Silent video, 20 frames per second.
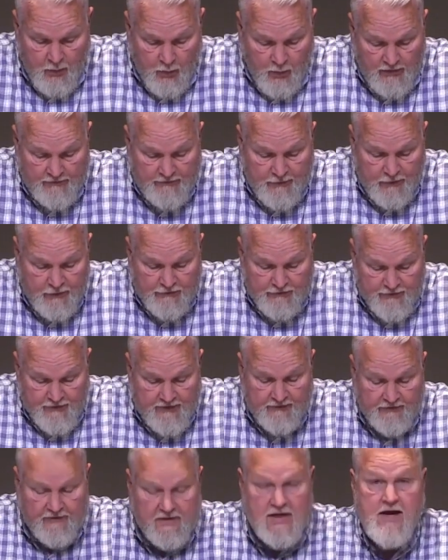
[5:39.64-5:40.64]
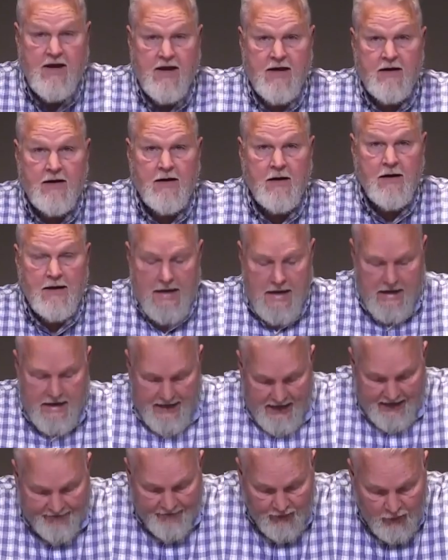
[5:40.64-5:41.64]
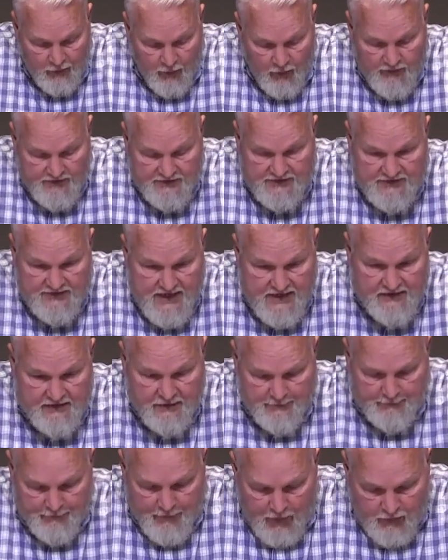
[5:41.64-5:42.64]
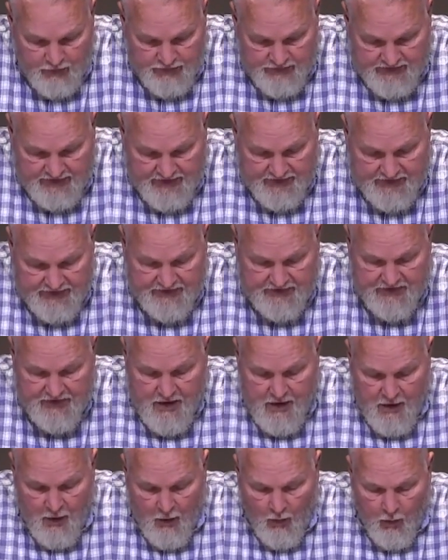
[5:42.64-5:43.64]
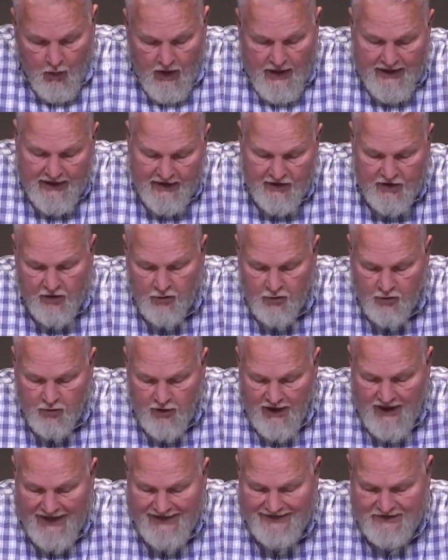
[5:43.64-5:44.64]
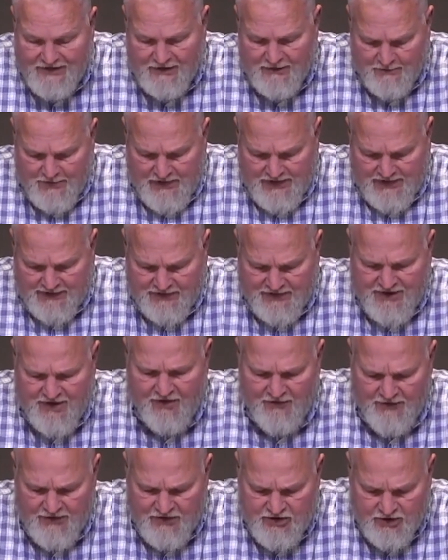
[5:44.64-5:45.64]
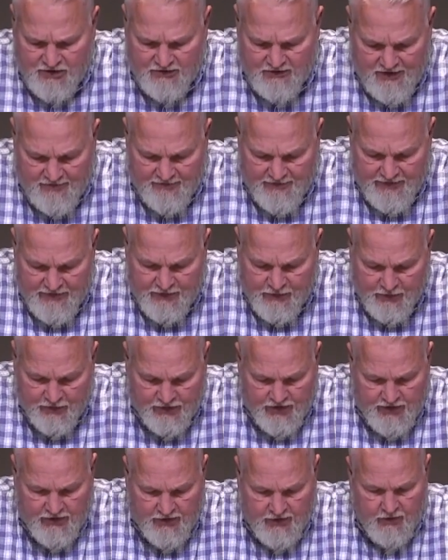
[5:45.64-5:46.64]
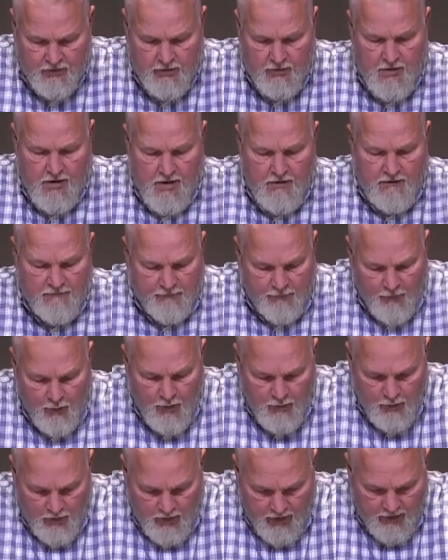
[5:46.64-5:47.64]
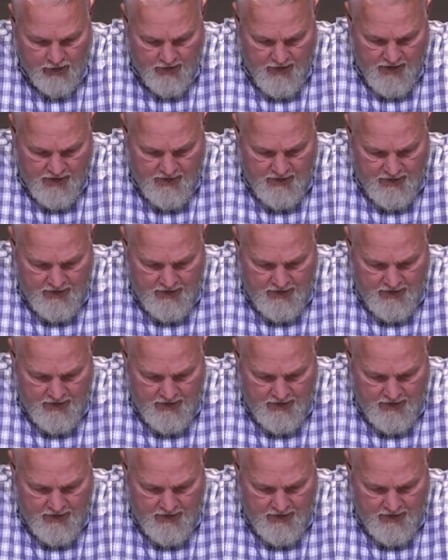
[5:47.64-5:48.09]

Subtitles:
Well, in verse 15, "And the Lord said to Moses, 'Why do you cry to me? Tell the children of Israel to go forward,